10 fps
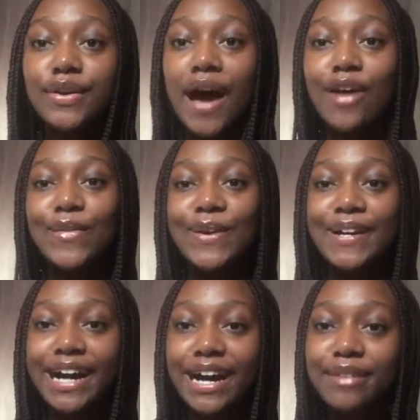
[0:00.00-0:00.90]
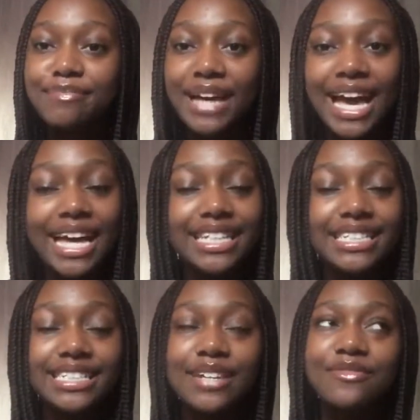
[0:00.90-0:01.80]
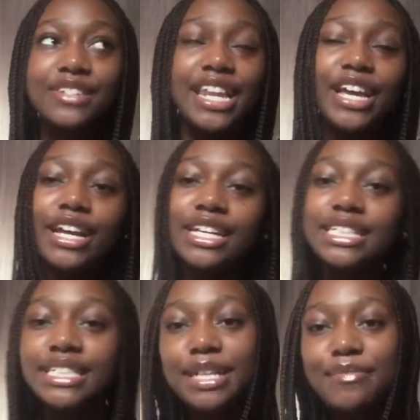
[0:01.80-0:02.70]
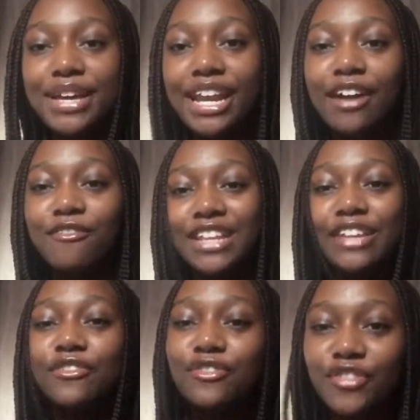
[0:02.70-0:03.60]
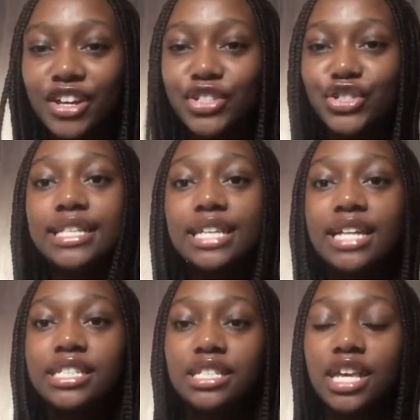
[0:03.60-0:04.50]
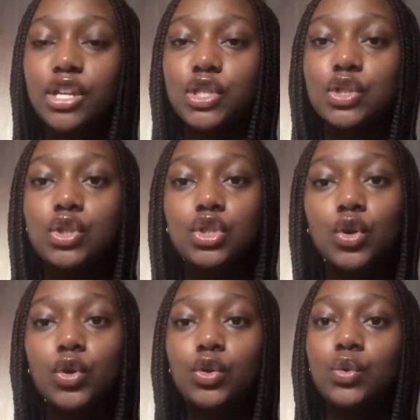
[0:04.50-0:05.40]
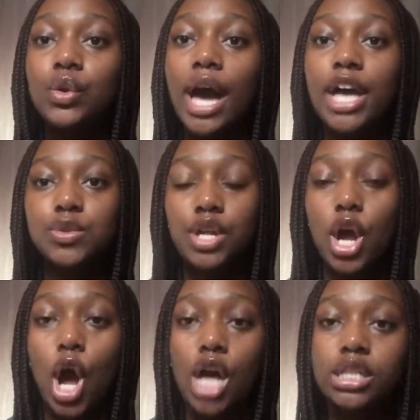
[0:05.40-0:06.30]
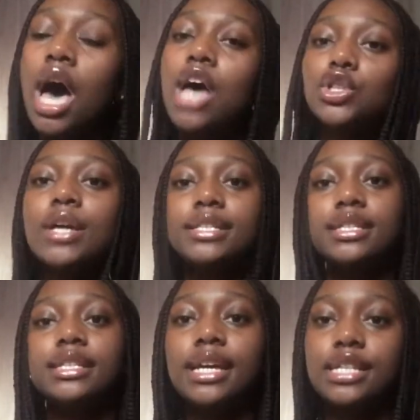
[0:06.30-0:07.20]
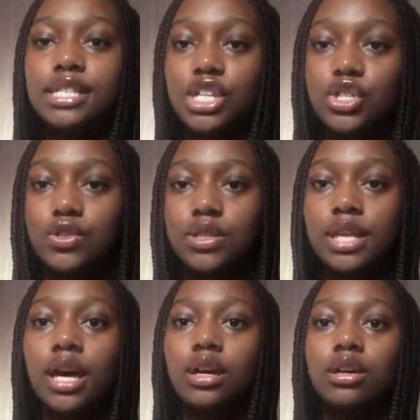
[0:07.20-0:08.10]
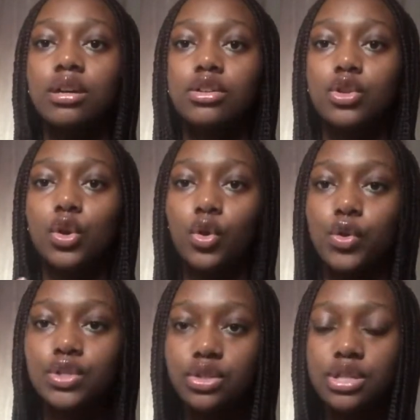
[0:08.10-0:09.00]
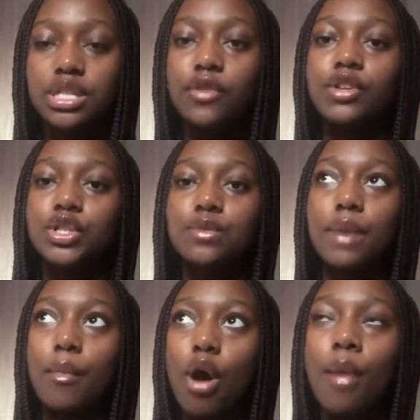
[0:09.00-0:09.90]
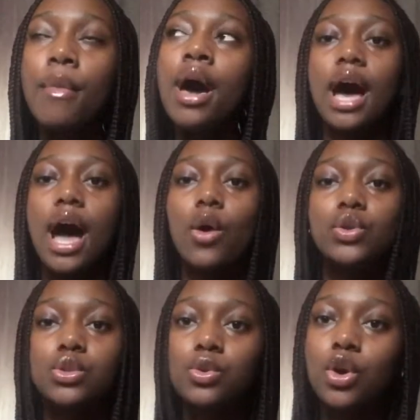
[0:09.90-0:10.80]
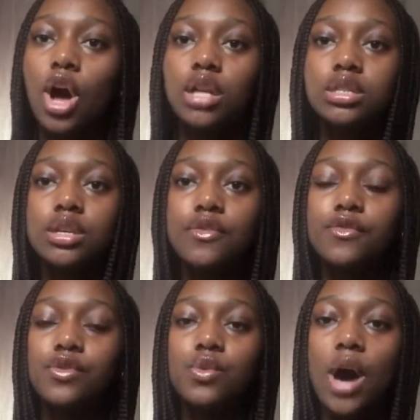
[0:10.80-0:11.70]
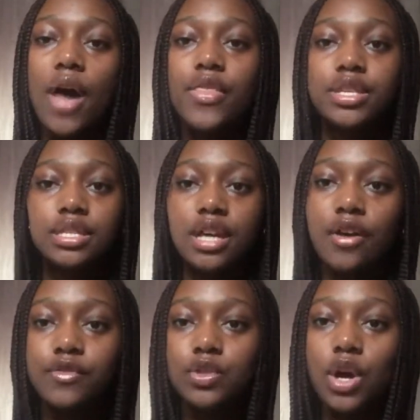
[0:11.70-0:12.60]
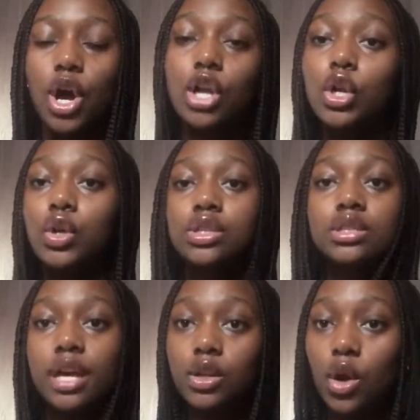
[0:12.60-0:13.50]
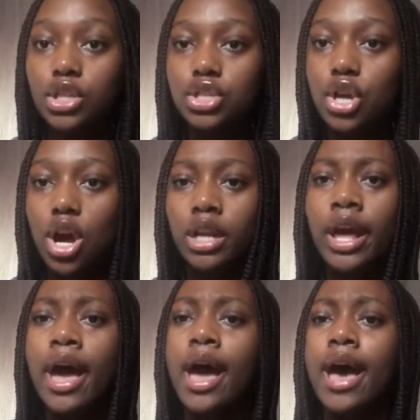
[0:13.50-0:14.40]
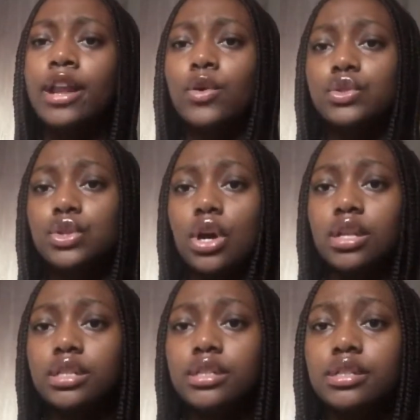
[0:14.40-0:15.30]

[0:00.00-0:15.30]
I woke up and I'm feeling better, feeling fresh, and I decided to show you guys what I got. So I did get essentials, like, you know, groceries and stuff when I was with my mom. I also got a few other stuff. So I got clothes at Cotton On, and I also got